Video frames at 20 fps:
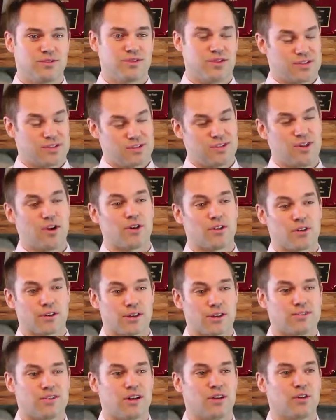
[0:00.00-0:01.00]
to start
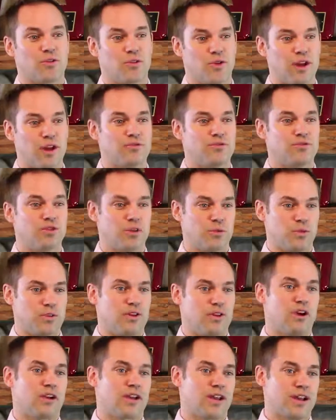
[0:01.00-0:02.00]
things on the right foot
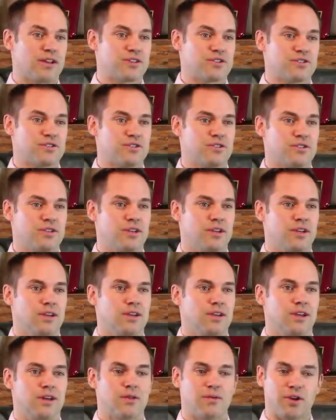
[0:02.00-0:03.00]
with our guests.
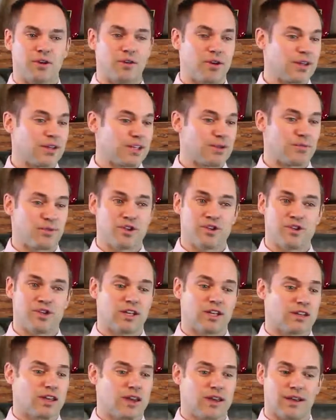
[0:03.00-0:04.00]
And we greatly
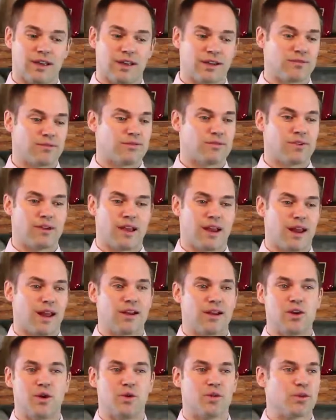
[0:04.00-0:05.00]
appreciate that. And
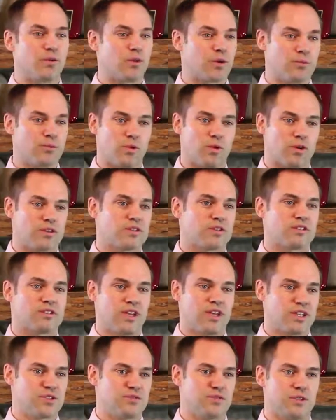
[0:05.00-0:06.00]
I know that we're more
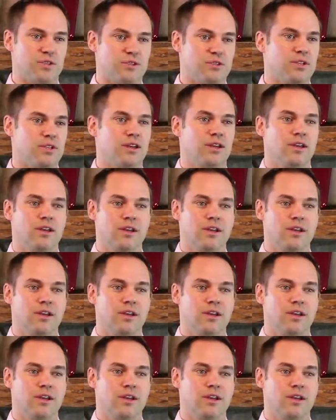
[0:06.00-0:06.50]
successful